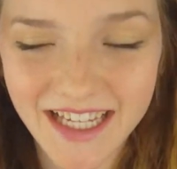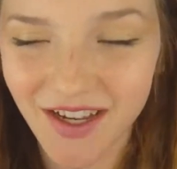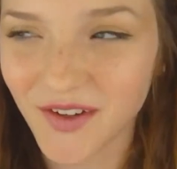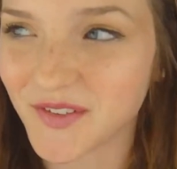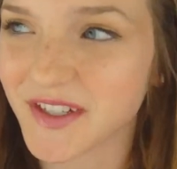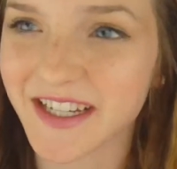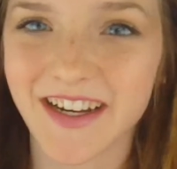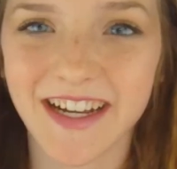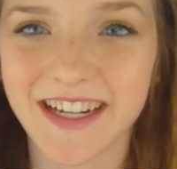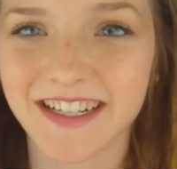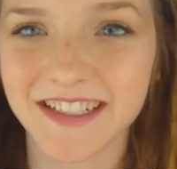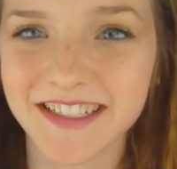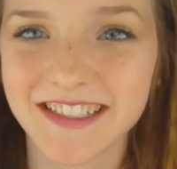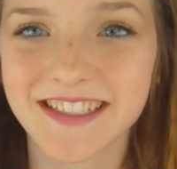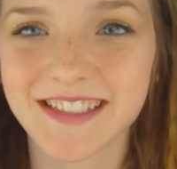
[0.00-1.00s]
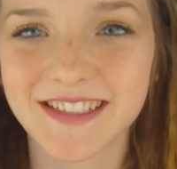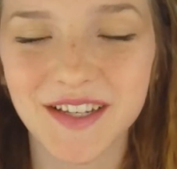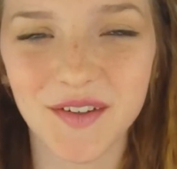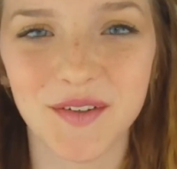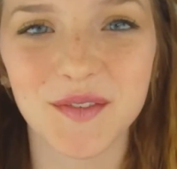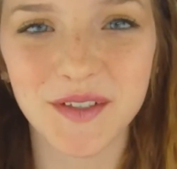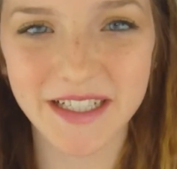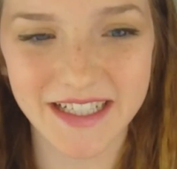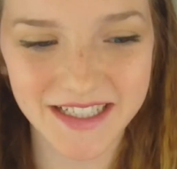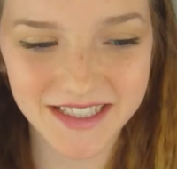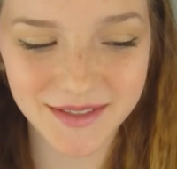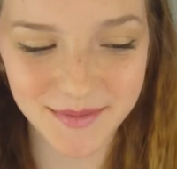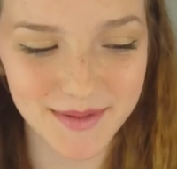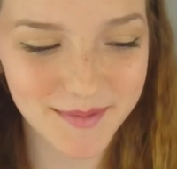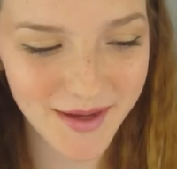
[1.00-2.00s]
Oh my god, it is so weird
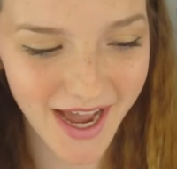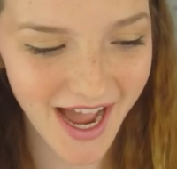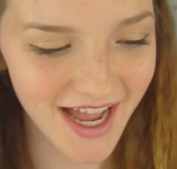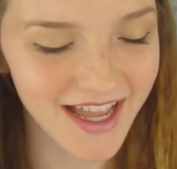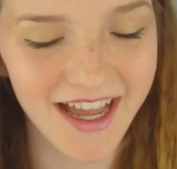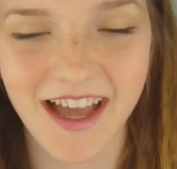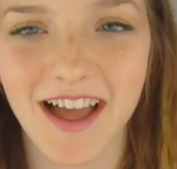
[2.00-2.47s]
to be back.